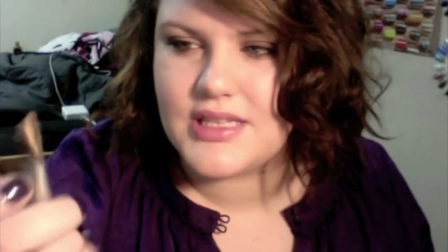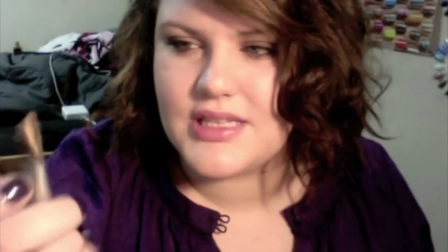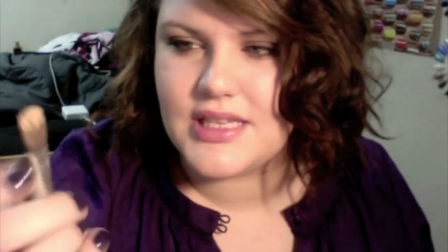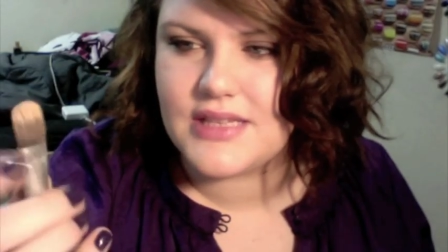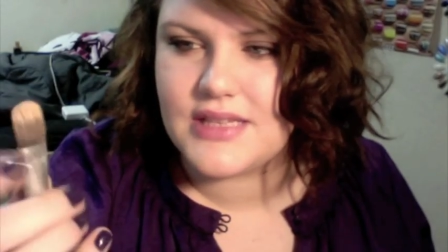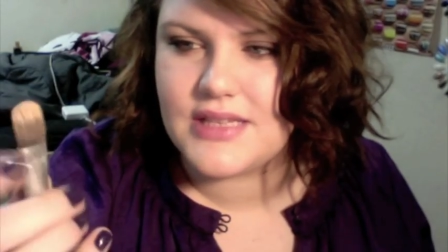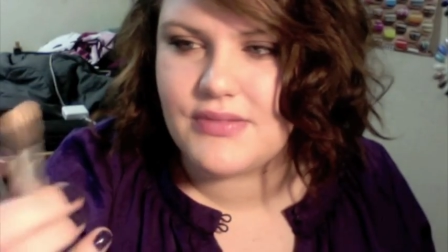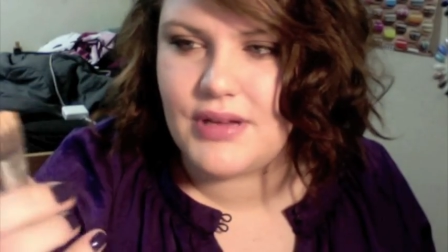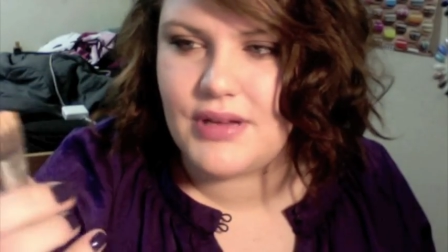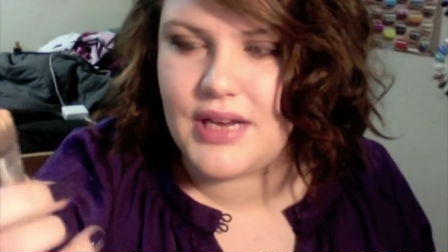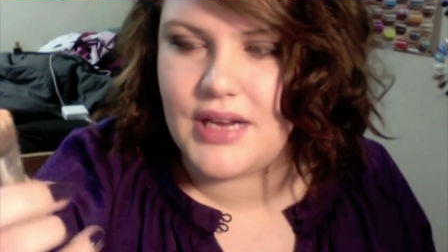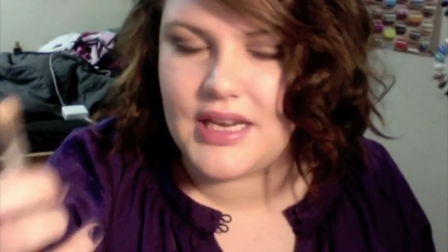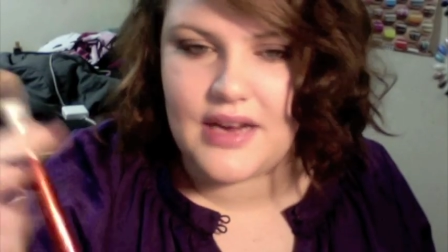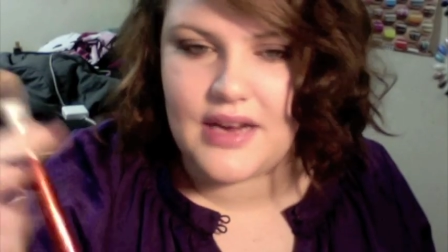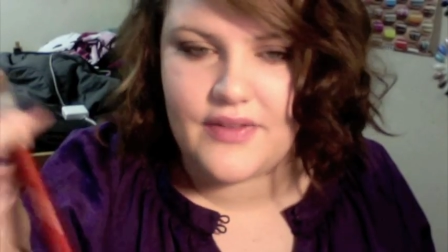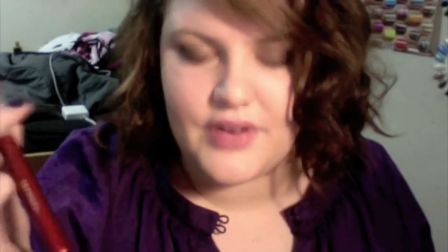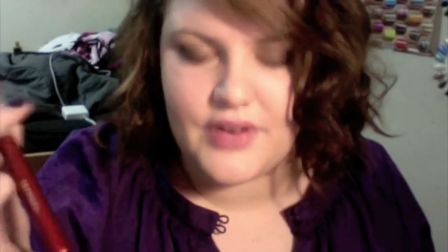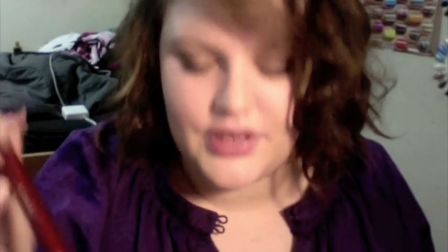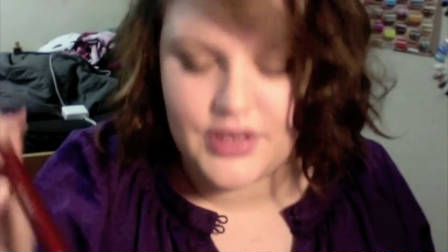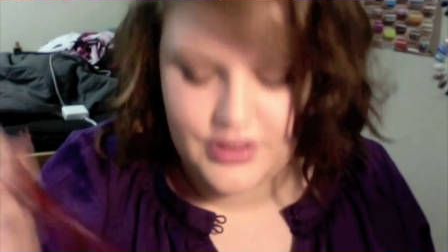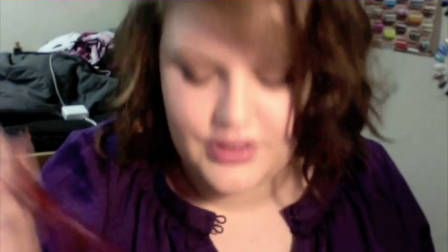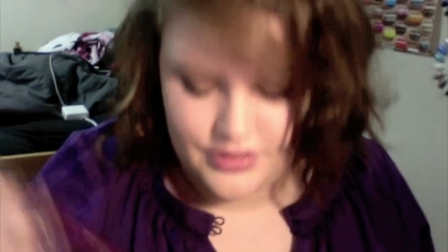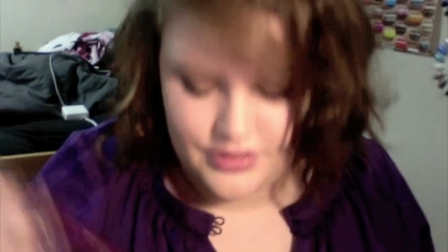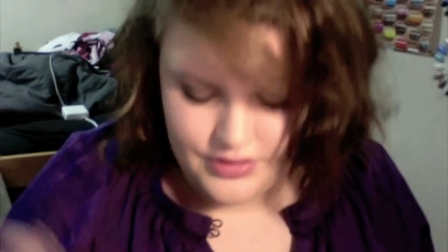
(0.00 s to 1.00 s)
This one I
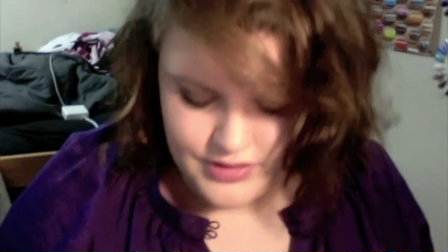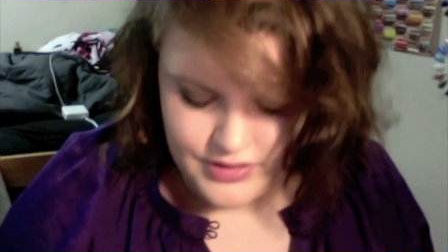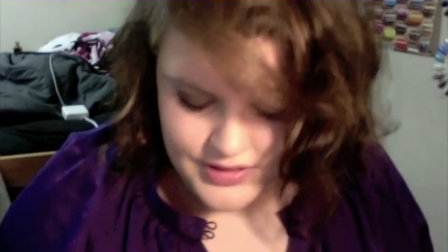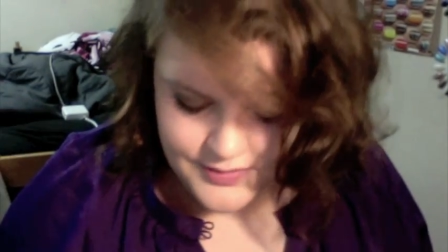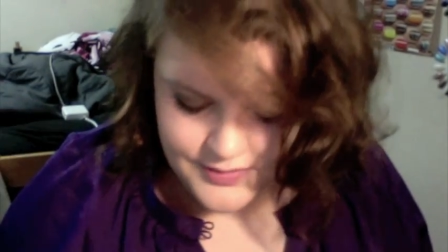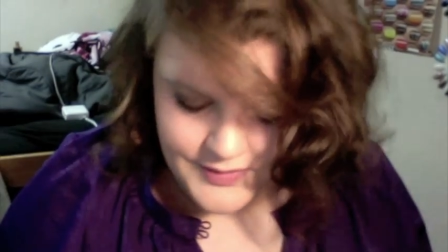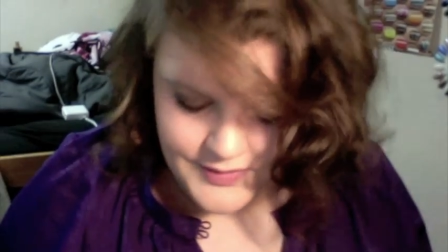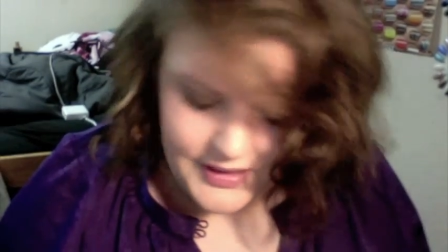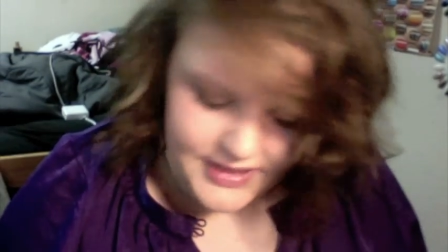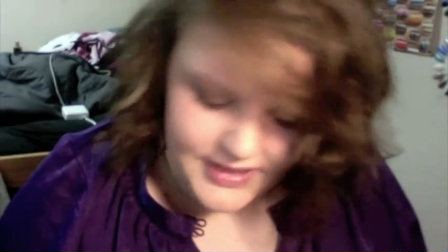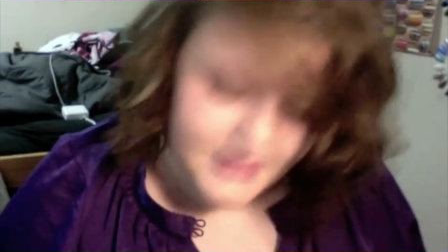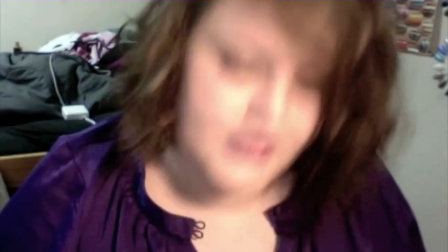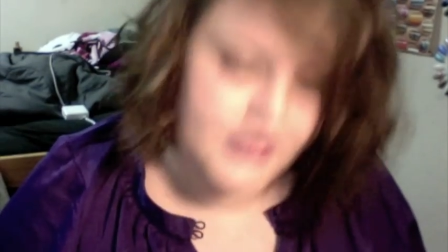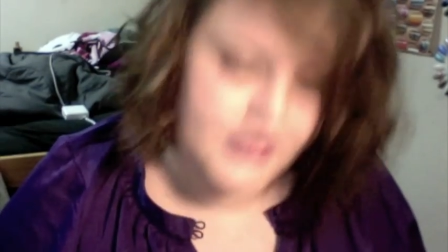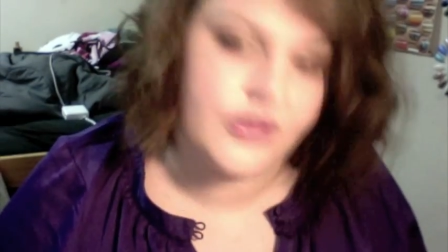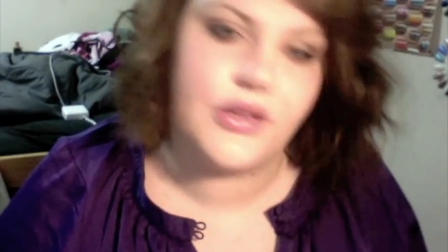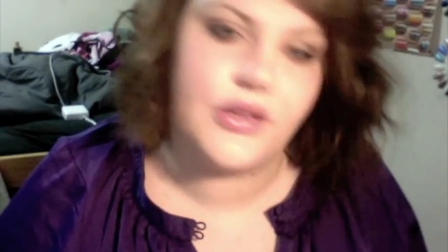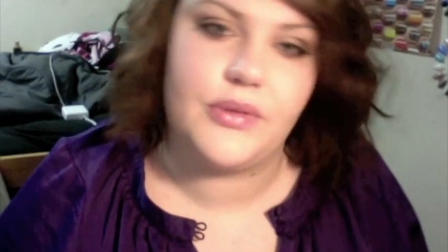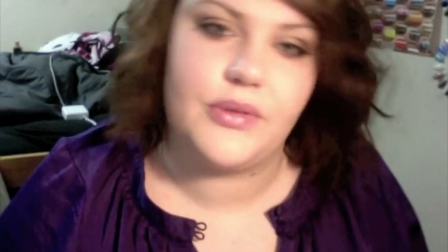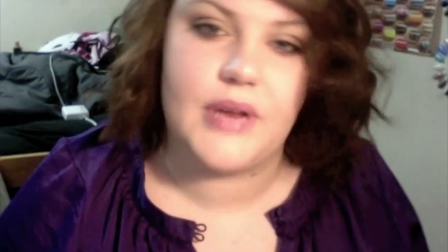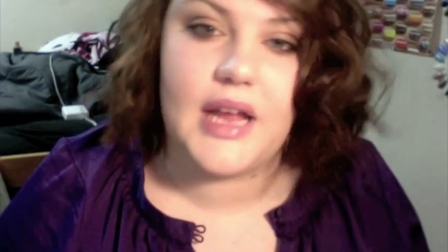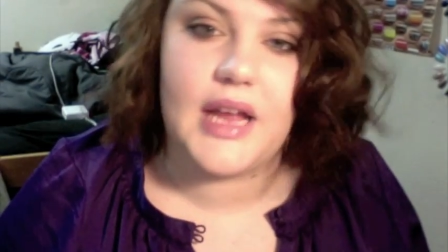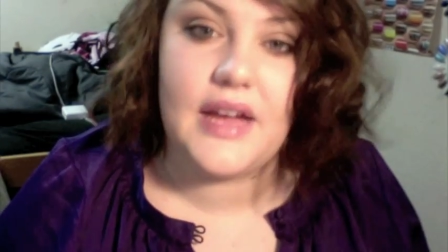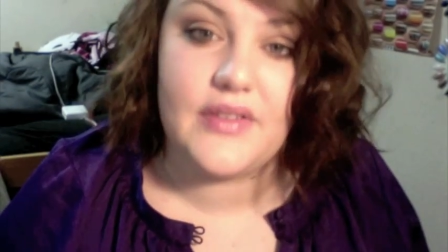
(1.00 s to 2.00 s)
never use, but it's the
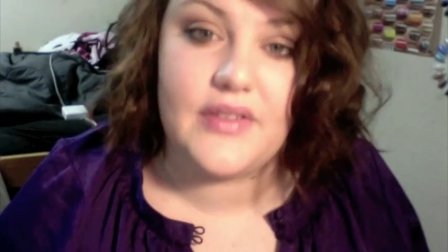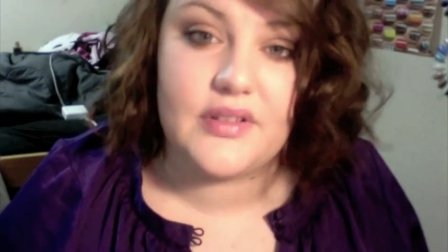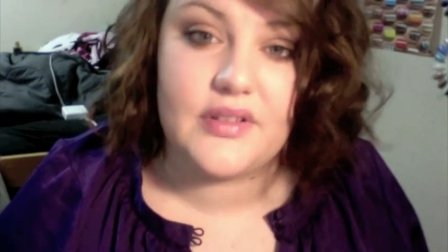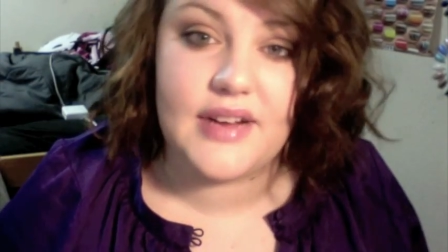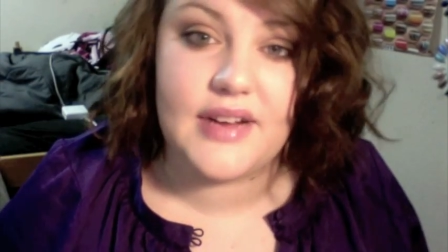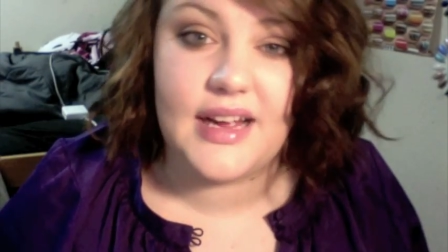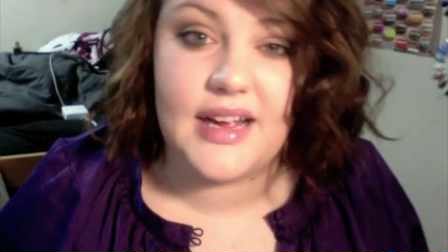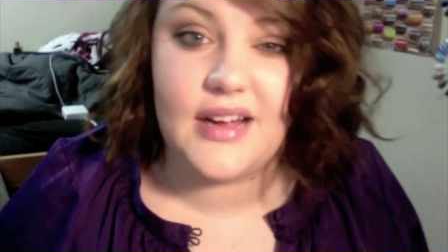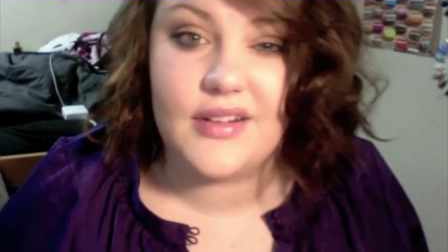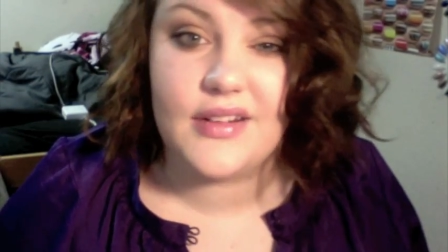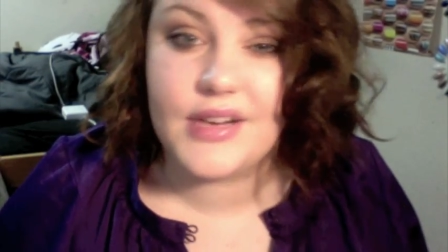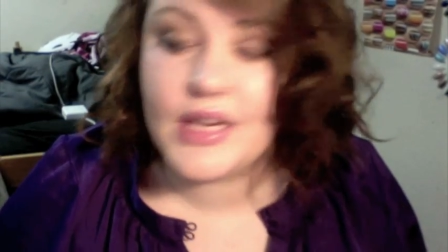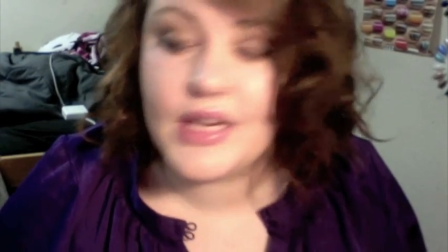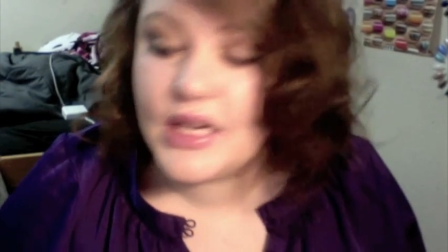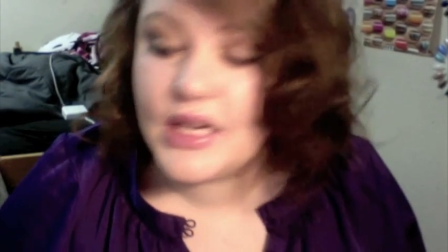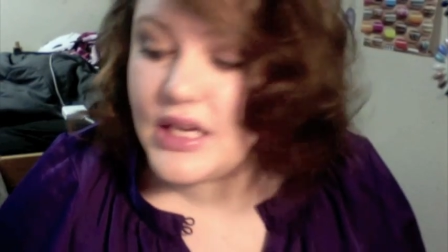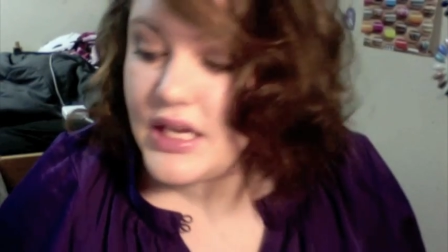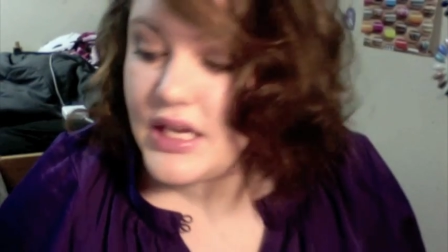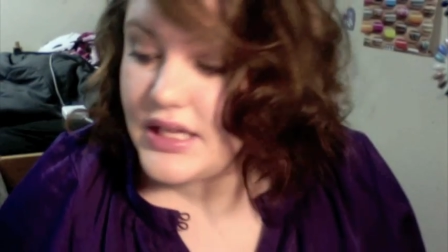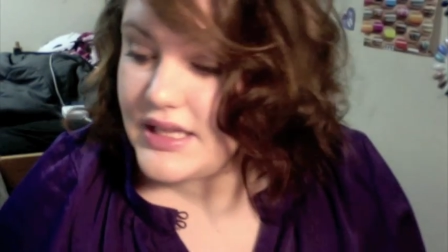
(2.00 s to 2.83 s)
only one I have around